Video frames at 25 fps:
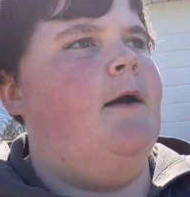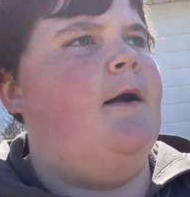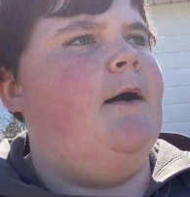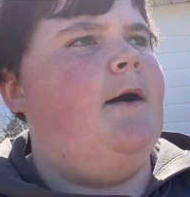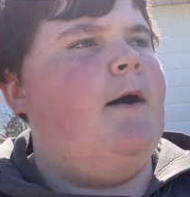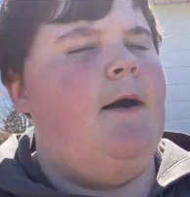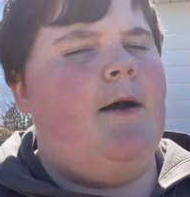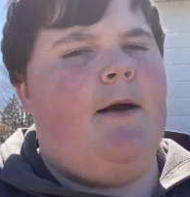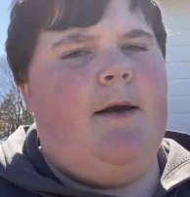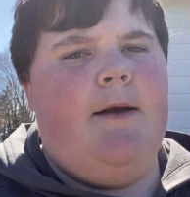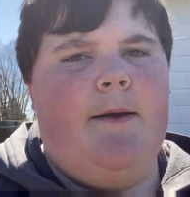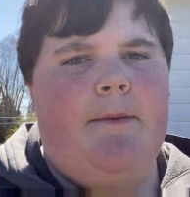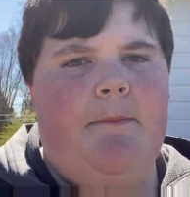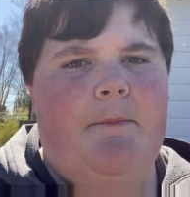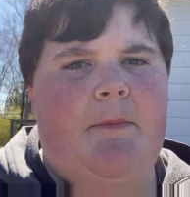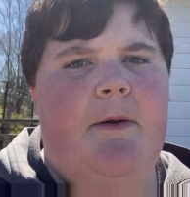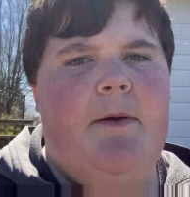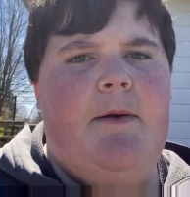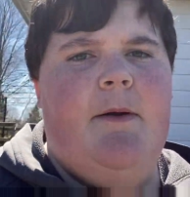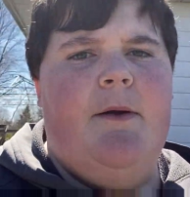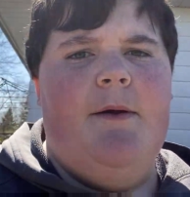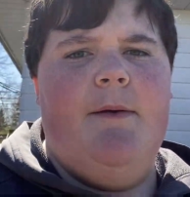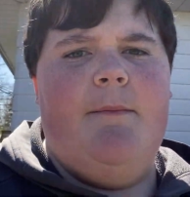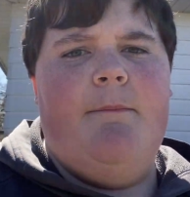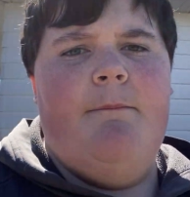I'm uh,
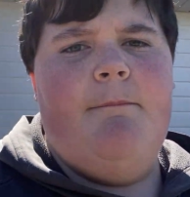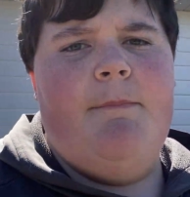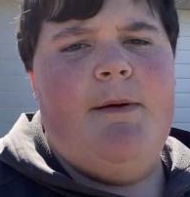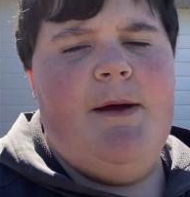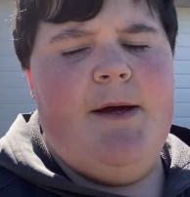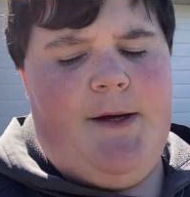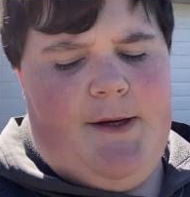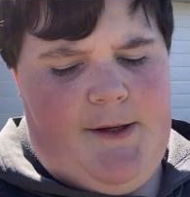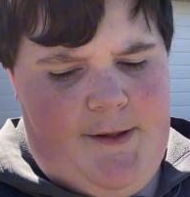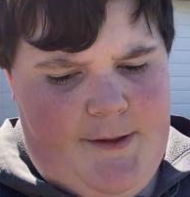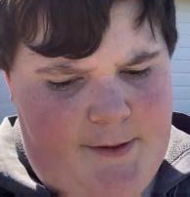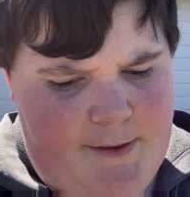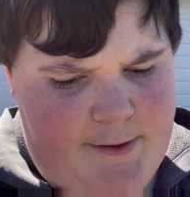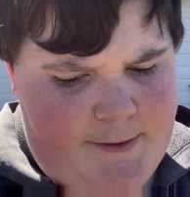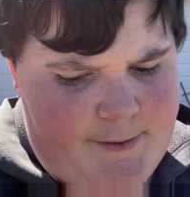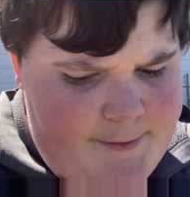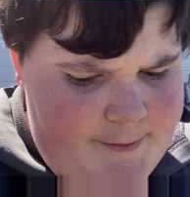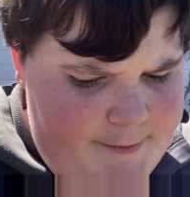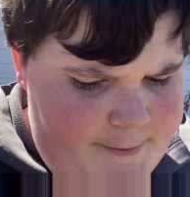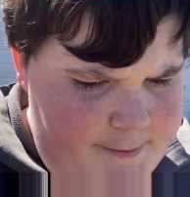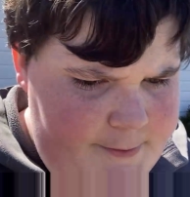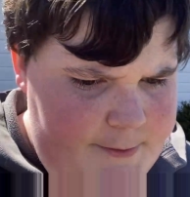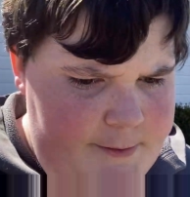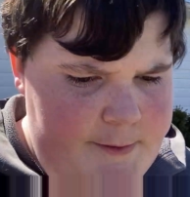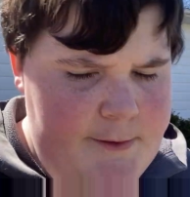back.
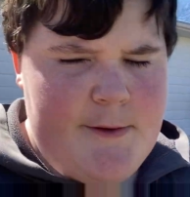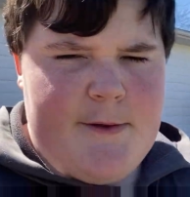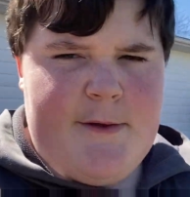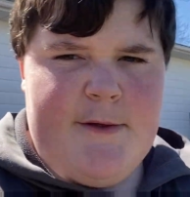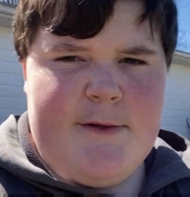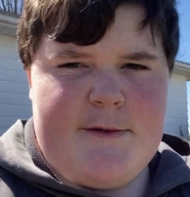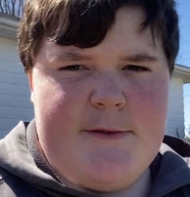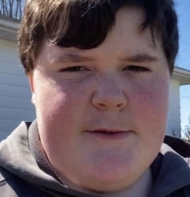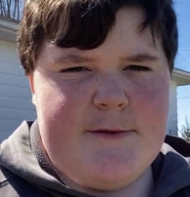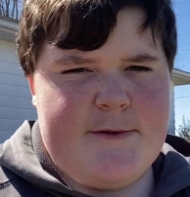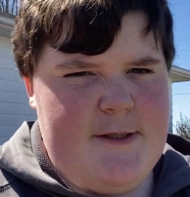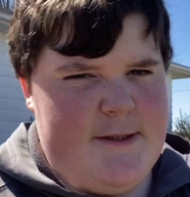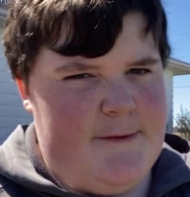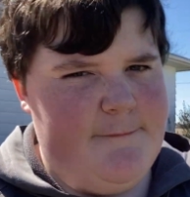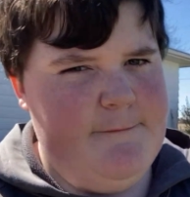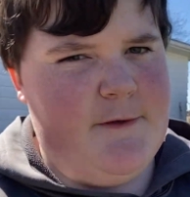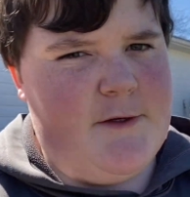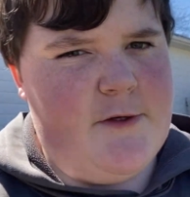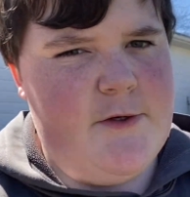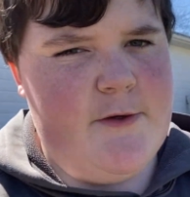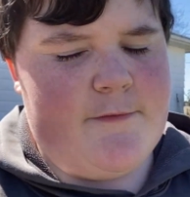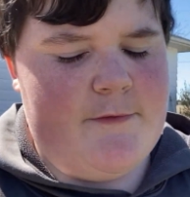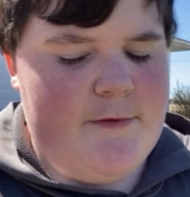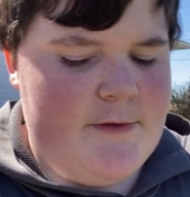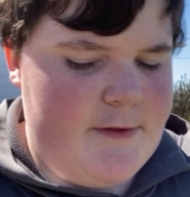Second
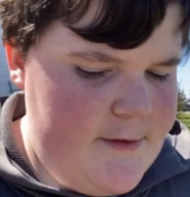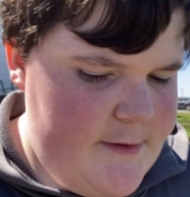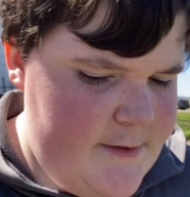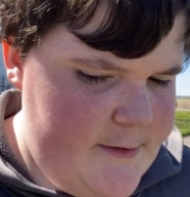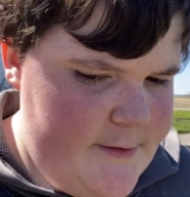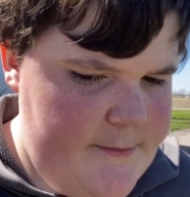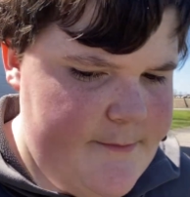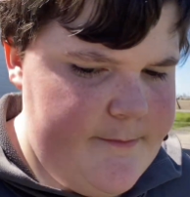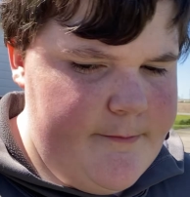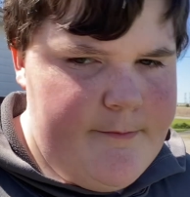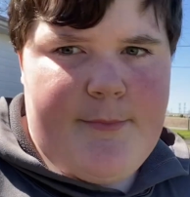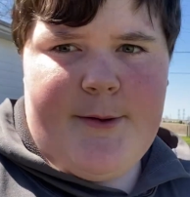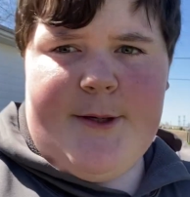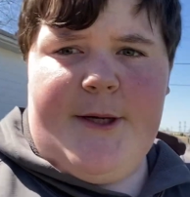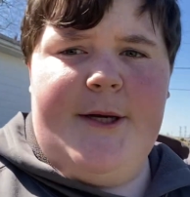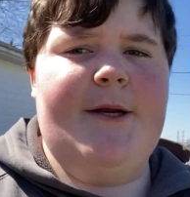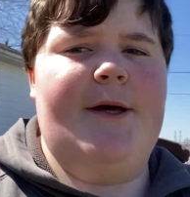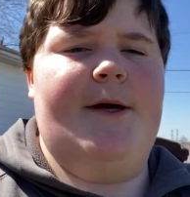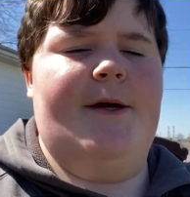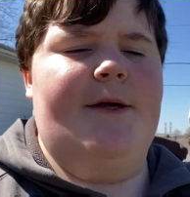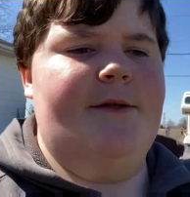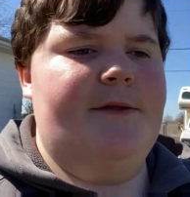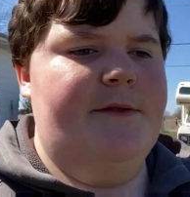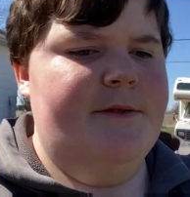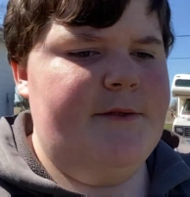video of the year, pretty
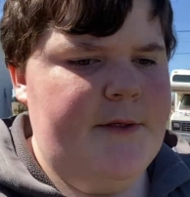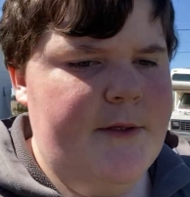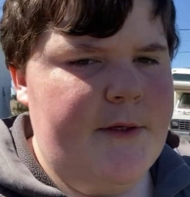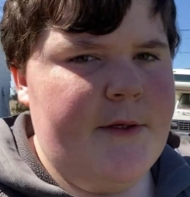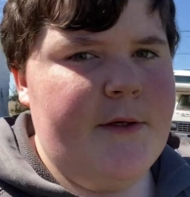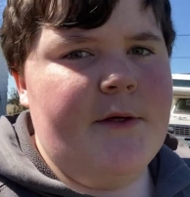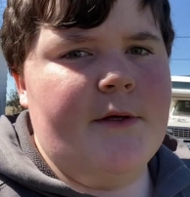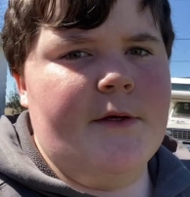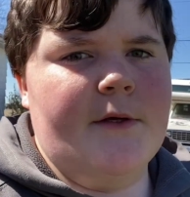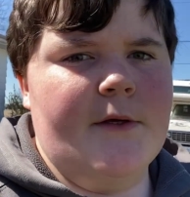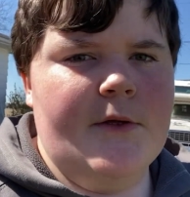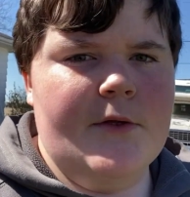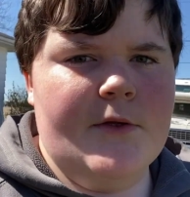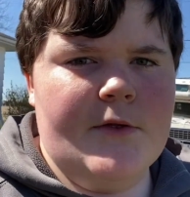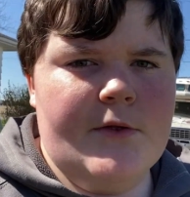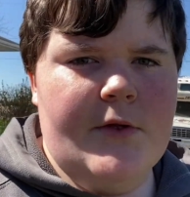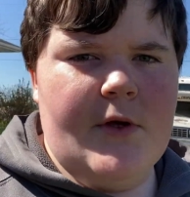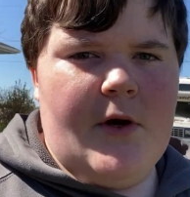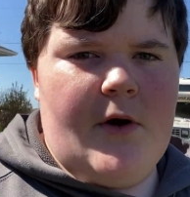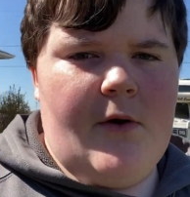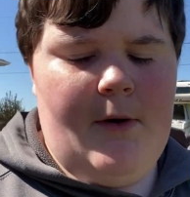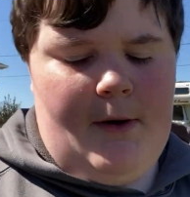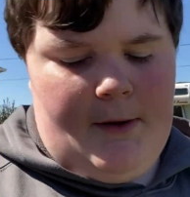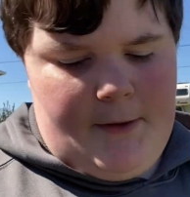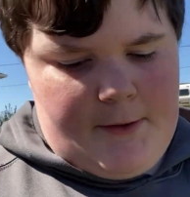nice.
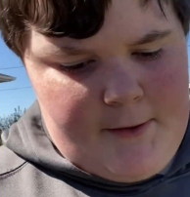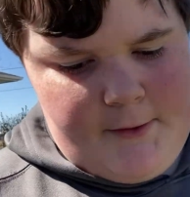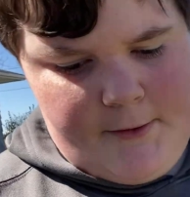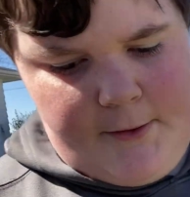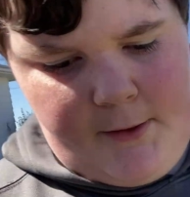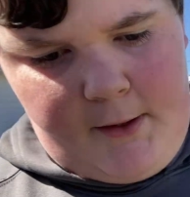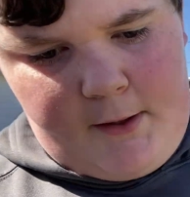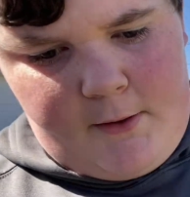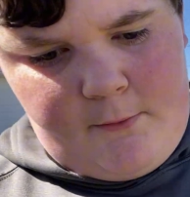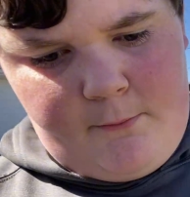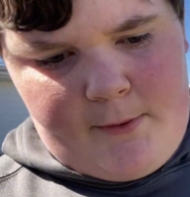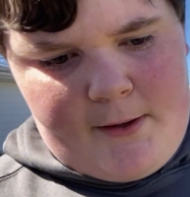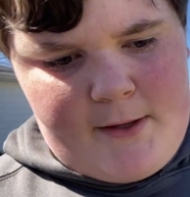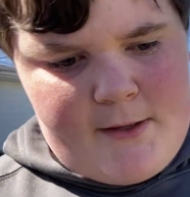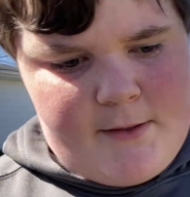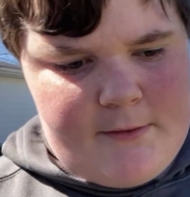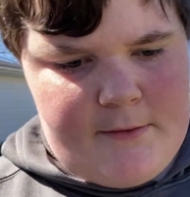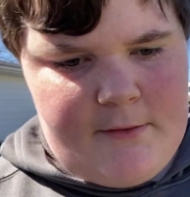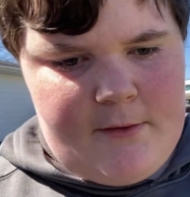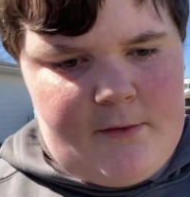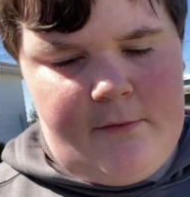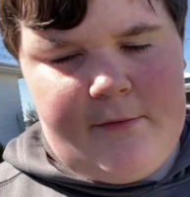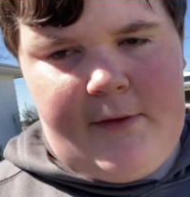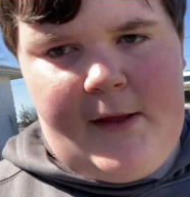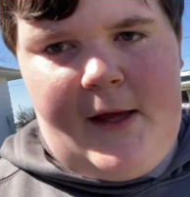So I could not wait
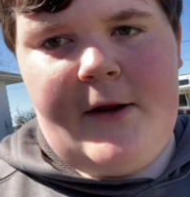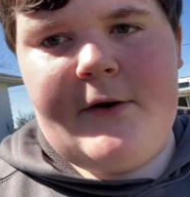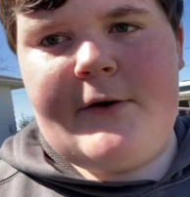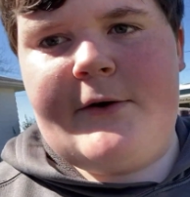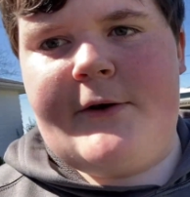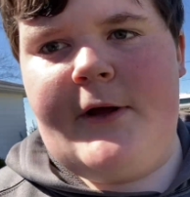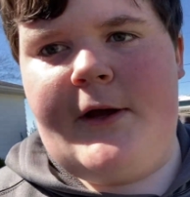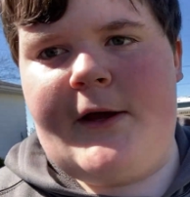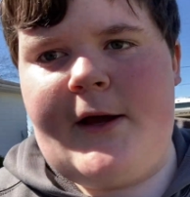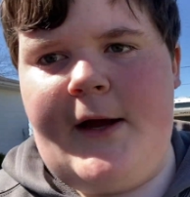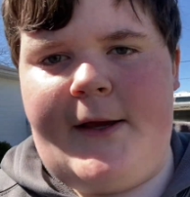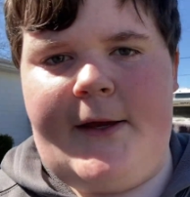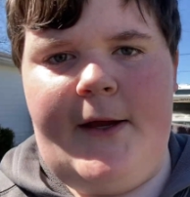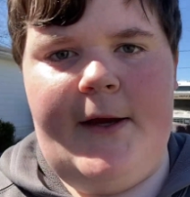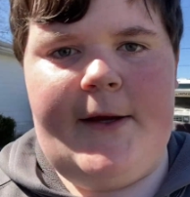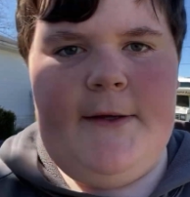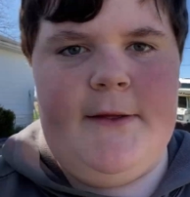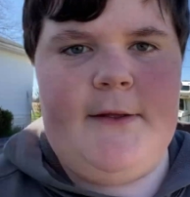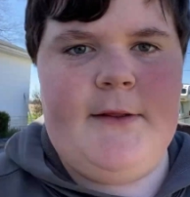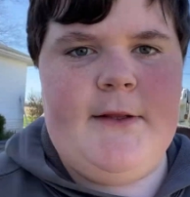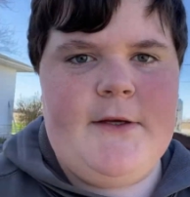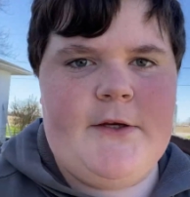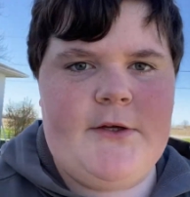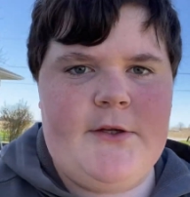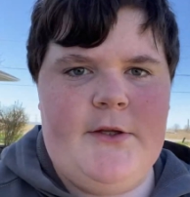until Saturday. I, I
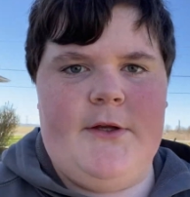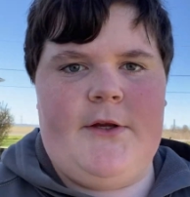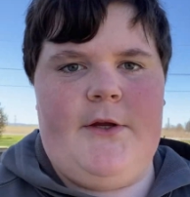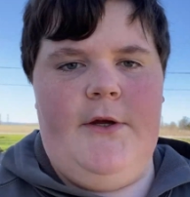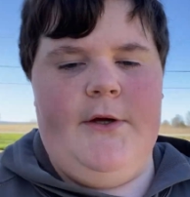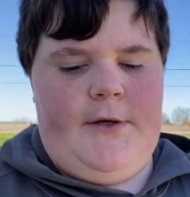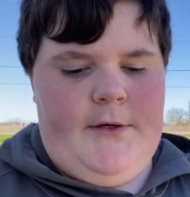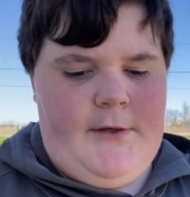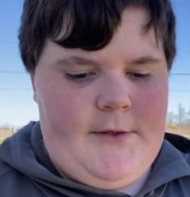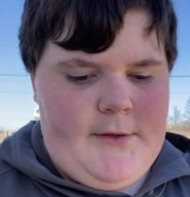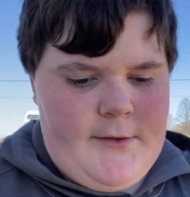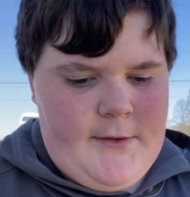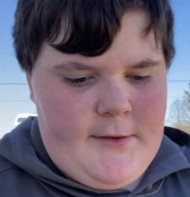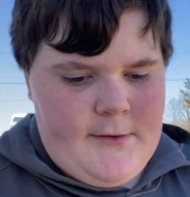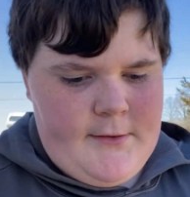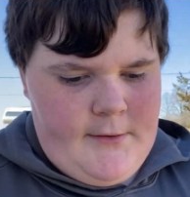literally couldn't.